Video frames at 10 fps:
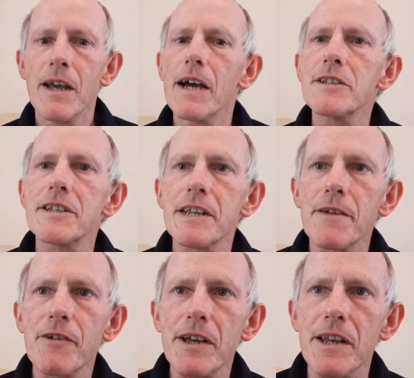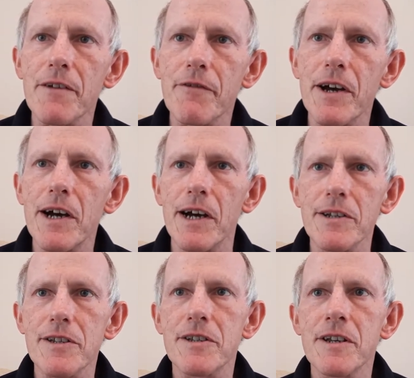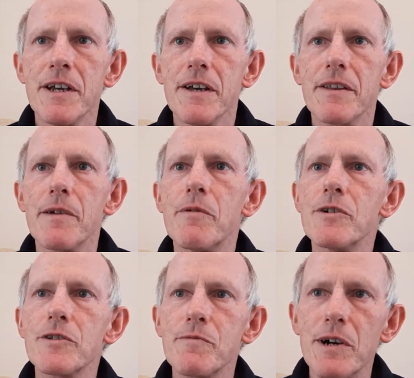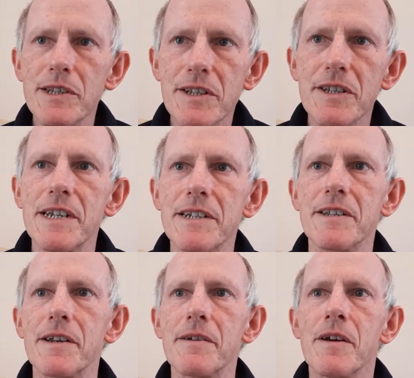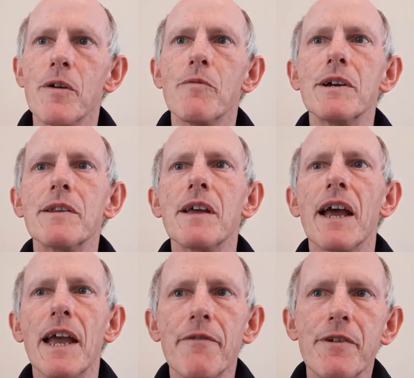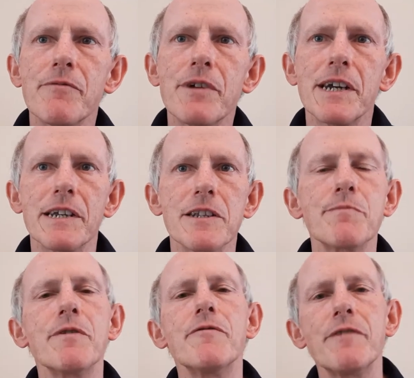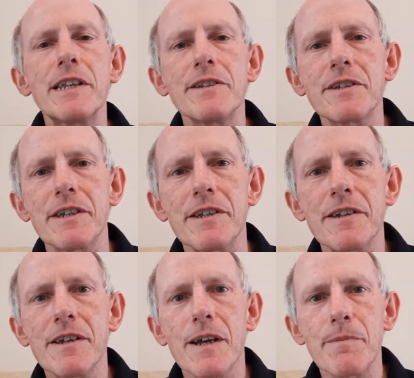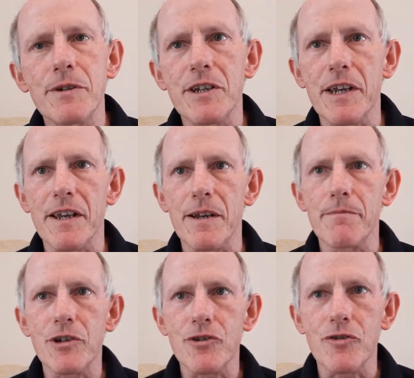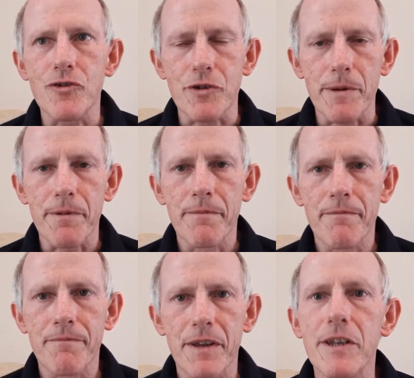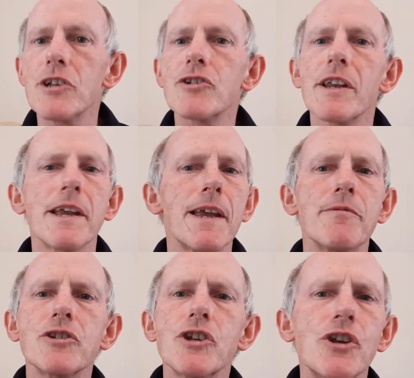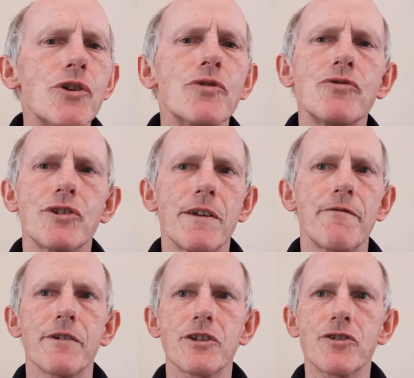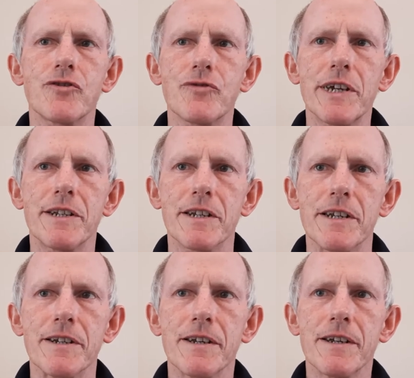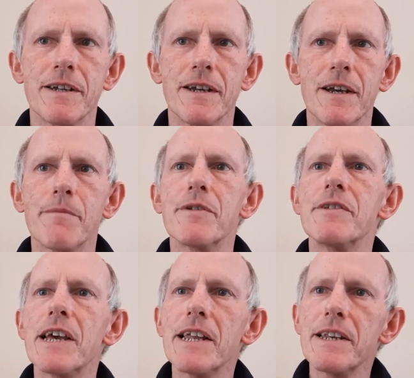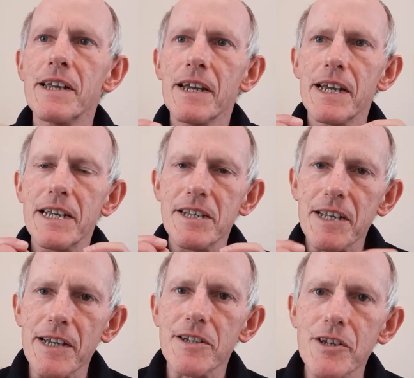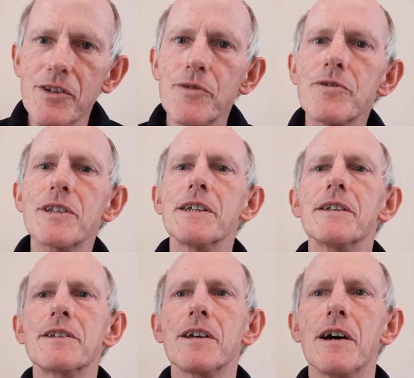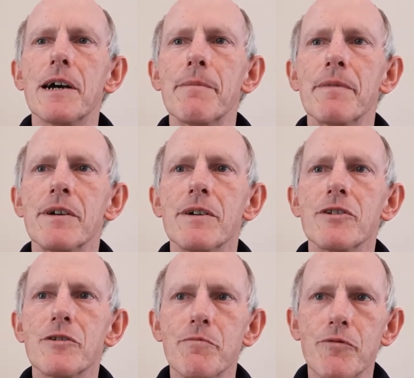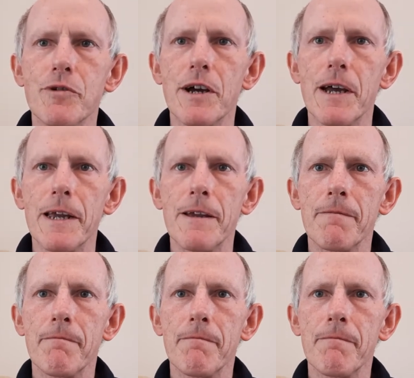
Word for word: And significantly for us, there was one season when heavy rains prevented a particular mission trip. Initially, he was hugely frustrated, but then he set to using the time to pray,